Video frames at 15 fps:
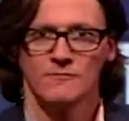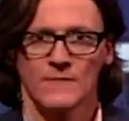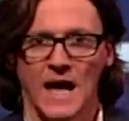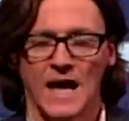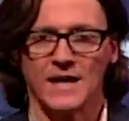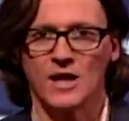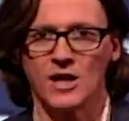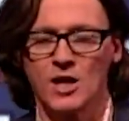
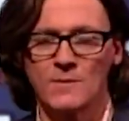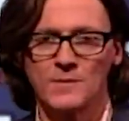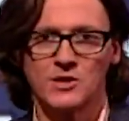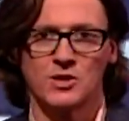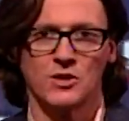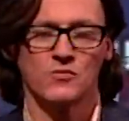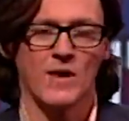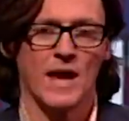and here come the
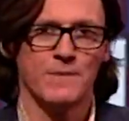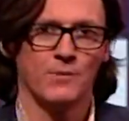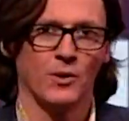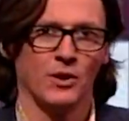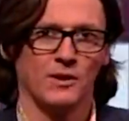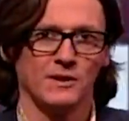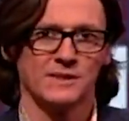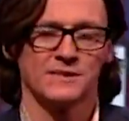two Red
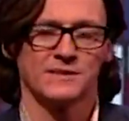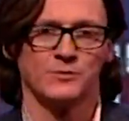Bulls,